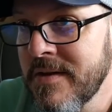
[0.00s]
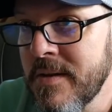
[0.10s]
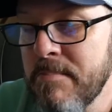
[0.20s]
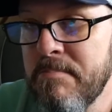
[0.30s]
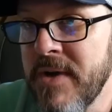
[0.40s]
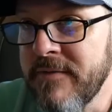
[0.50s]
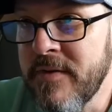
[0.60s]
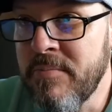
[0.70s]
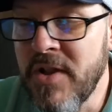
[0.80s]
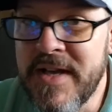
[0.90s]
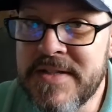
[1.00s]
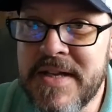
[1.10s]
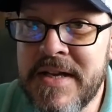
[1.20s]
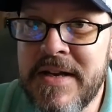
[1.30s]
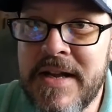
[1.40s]
Biffa plays
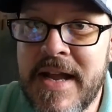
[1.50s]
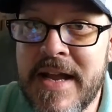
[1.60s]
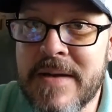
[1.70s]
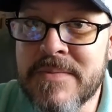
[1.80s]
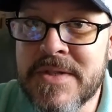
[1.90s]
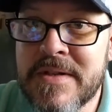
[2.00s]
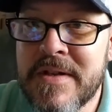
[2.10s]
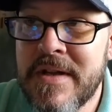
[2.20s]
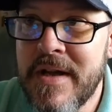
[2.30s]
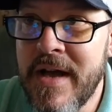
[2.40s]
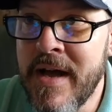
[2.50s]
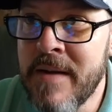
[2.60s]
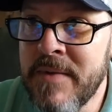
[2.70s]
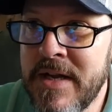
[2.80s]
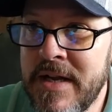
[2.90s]
indie games.
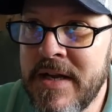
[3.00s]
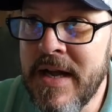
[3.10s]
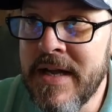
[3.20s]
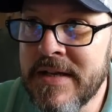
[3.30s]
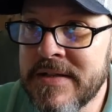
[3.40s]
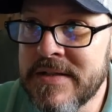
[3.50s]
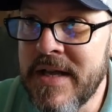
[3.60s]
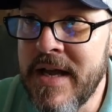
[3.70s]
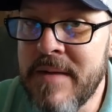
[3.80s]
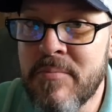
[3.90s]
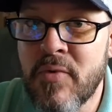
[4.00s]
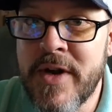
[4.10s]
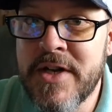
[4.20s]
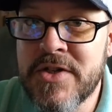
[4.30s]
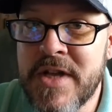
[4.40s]
He is a
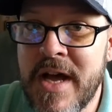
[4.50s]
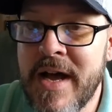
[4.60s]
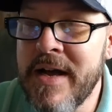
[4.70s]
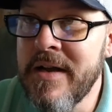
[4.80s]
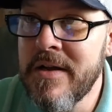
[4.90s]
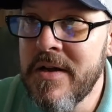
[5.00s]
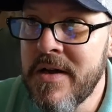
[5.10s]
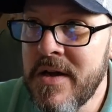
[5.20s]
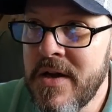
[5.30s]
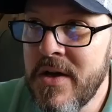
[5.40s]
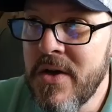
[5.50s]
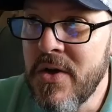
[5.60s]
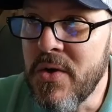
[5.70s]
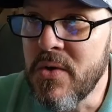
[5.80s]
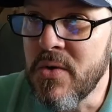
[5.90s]
British guy
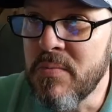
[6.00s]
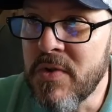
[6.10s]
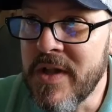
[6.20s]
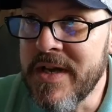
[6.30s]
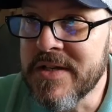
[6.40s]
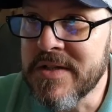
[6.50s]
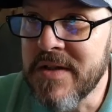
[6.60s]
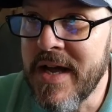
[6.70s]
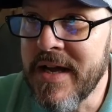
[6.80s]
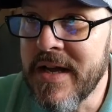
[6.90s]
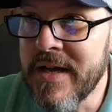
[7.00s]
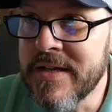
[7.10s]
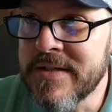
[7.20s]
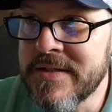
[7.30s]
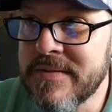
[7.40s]
who plays like
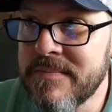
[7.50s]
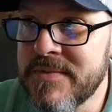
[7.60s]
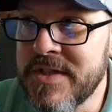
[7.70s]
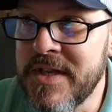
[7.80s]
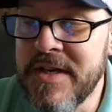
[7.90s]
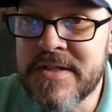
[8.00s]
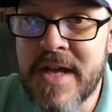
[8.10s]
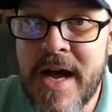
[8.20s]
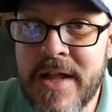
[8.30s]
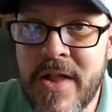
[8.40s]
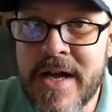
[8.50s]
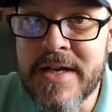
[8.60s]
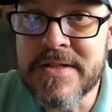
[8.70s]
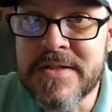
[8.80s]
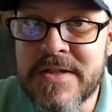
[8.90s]
city
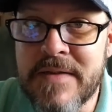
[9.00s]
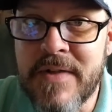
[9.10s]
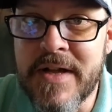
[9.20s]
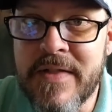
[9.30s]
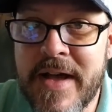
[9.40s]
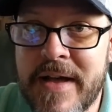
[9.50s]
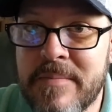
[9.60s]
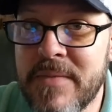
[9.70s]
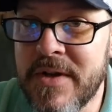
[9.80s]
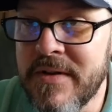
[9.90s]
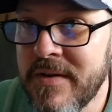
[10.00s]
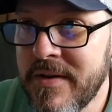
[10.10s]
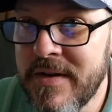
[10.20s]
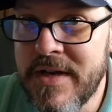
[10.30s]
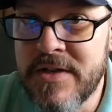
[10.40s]
skylines and stuff like that, but
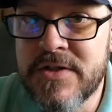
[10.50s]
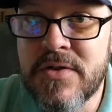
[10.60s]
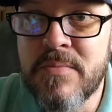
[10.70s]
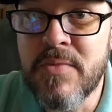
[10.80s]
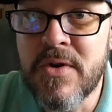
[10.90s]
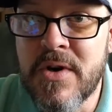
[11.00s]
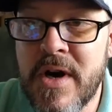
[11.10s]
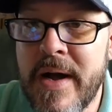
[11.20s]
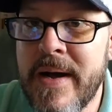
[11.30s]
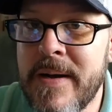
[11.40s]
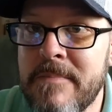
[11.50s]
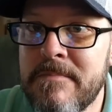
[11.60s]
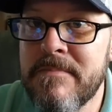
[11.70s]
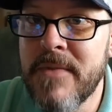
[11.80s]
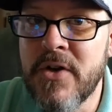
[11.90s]
he's super
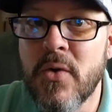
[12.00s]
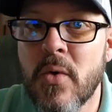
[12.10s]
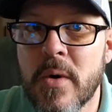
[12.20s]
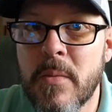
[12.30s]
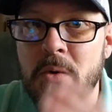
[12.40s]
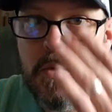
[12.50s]
adorable.